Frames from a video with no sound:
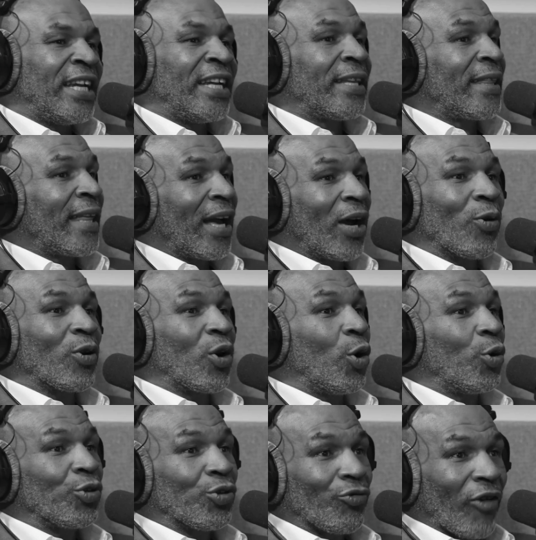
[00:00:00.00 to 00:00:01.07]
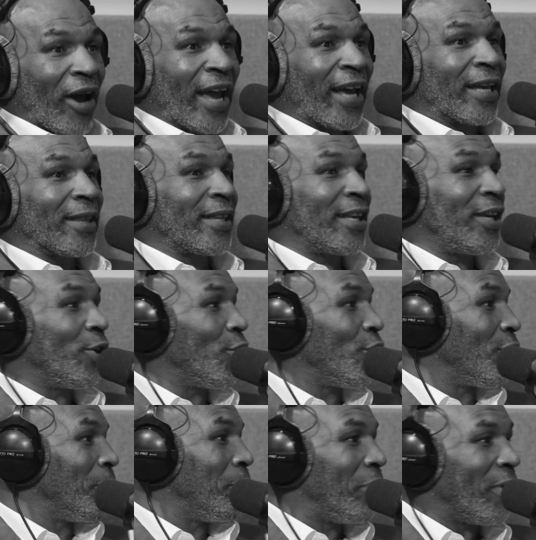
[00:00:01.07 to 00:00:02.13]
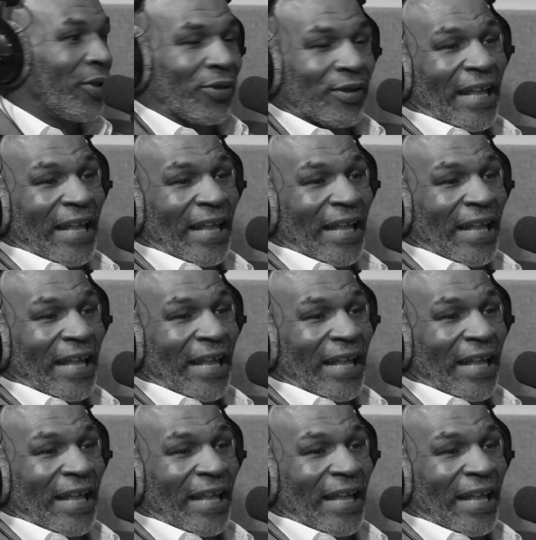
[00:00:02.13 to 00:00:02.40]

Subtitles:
And it's hell going to Rikers, getting on the bus.